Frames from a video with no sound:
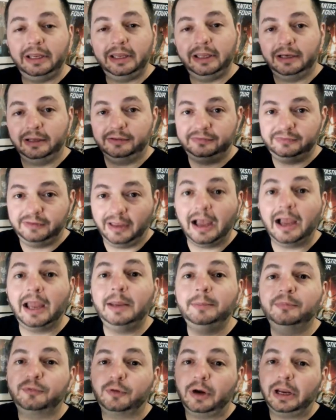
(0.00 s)
in a
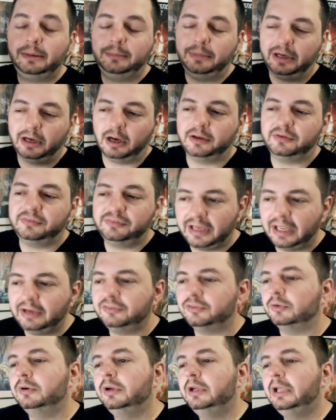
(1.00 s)
time frame and on a
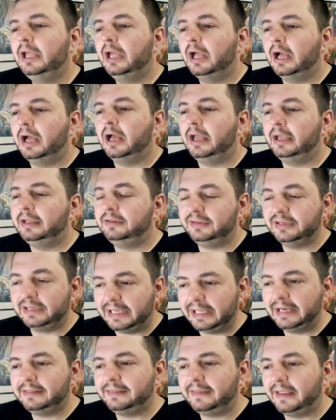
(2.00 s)
schedule, and to
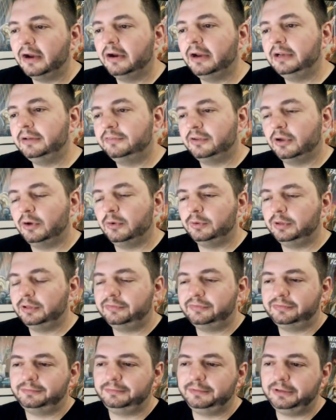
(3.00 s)
get it there. And so
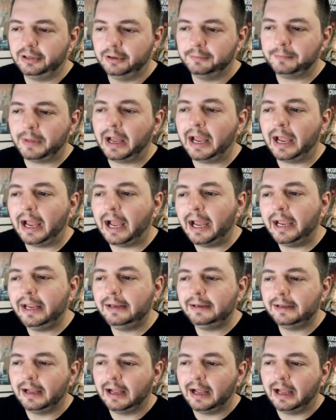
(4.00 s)
it's, you know,
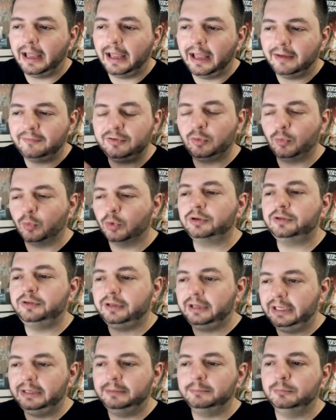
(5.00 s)
I having worked
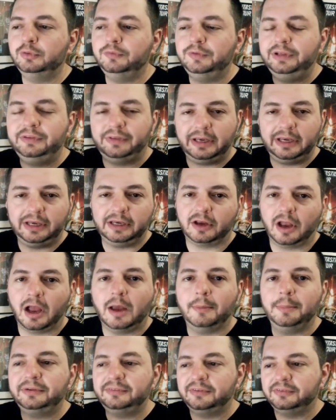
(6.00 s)
in movies and in
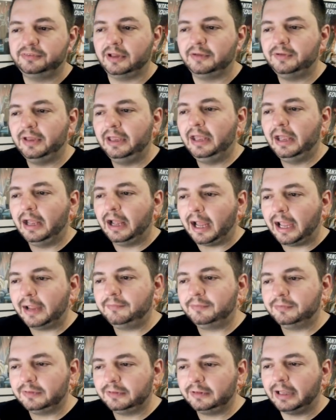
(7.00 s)
comics and stuff,
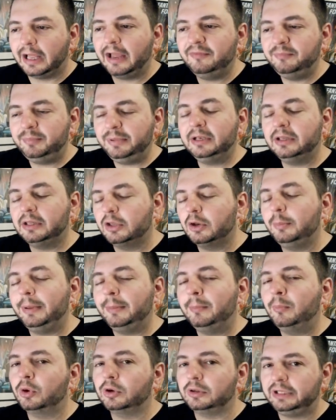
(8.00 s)
I've been a little bit
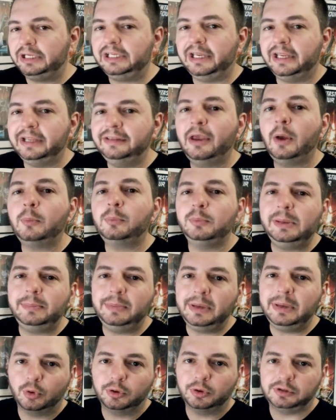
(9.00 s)
more lenient. It's helped me
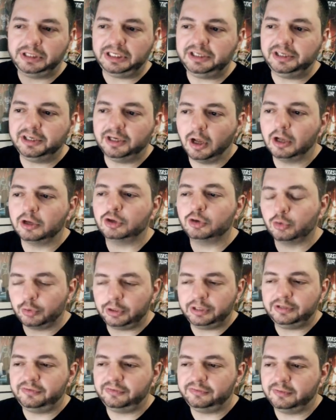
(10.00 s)
be more lenient on
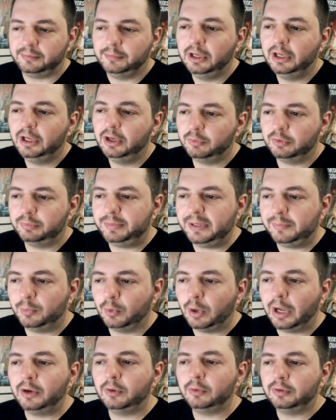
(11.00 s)
criticism with people.
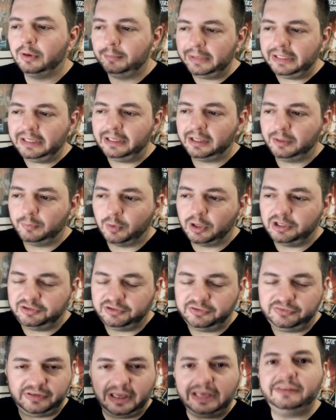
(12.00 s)
I don't immediately want to
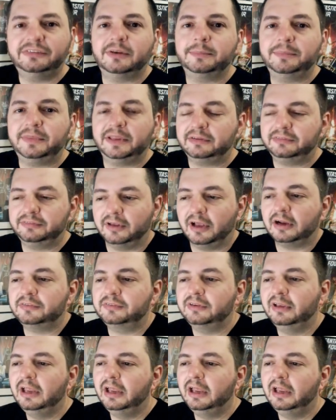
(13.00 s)
just say something sucks,